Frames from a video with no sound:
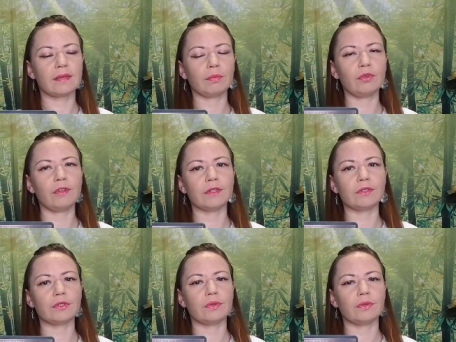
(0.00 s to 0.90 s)
are moving
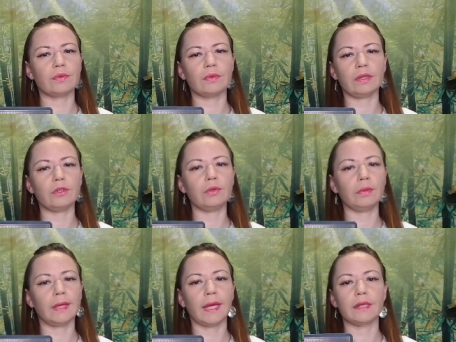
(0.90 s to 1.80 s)
to a new
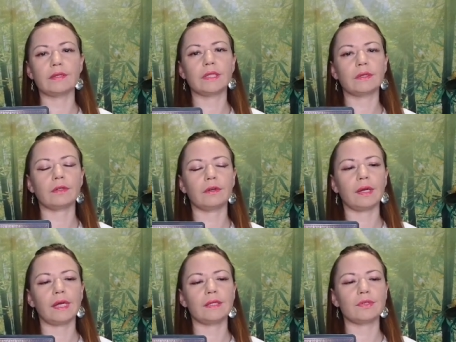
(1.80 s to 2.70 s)
land,
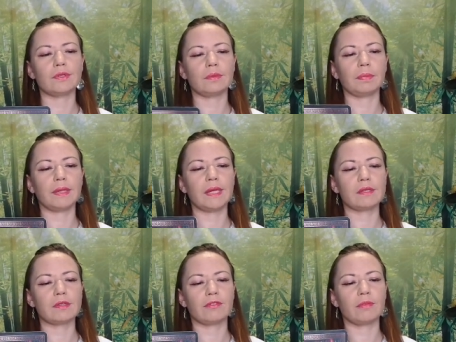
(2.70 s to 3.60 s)
right? To the
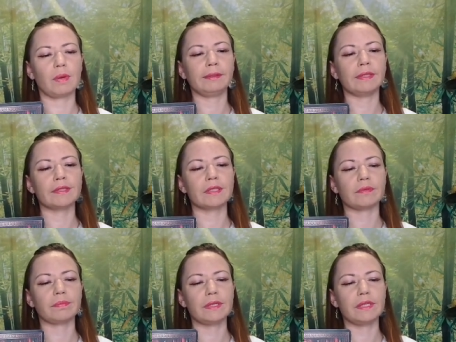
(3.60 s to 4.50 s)
place of abundance
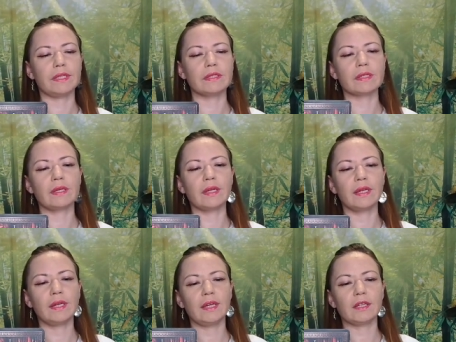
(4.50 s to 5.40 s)
and peace,
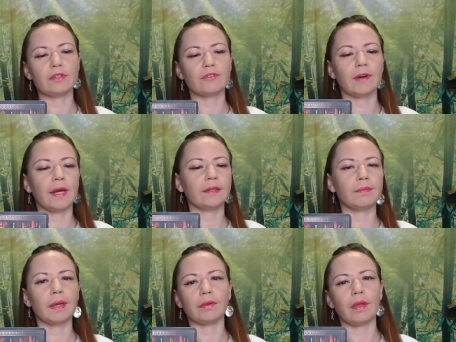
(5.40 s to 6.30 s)
to find
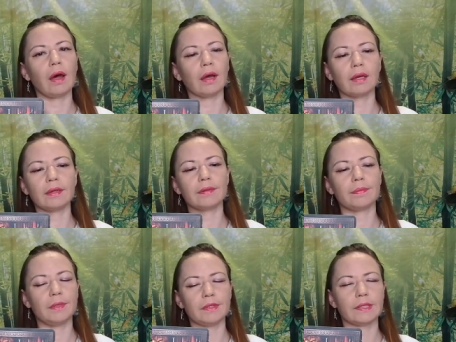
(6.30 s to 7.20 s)
better luck,
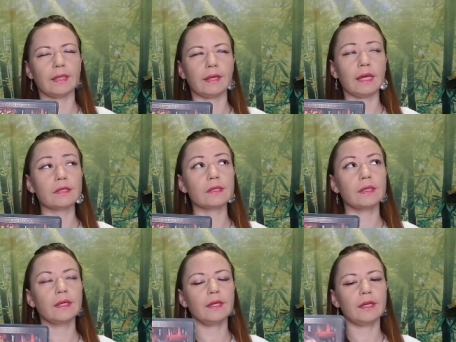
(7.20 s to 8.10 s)
things like that,
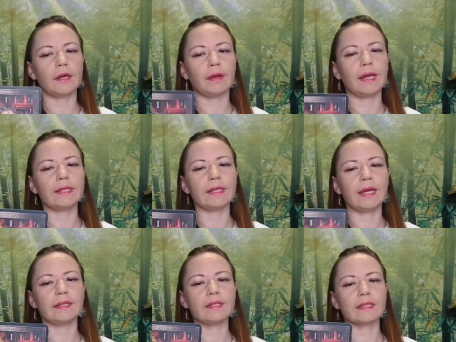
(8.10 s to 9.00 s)
right?
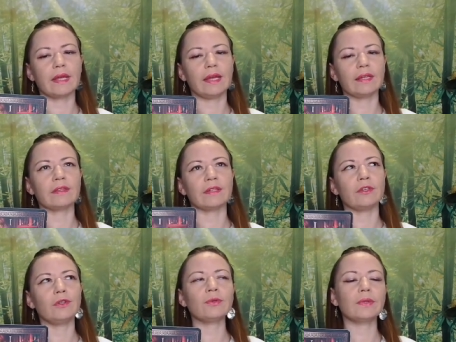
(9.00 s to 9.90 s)
And it's like in that
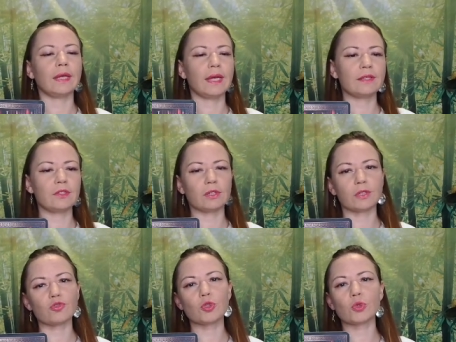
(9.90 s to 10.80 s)
new land, you
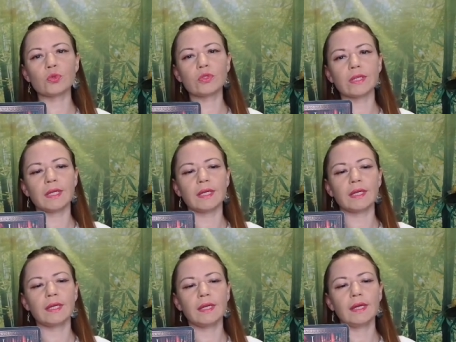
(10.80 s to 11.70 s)
can truly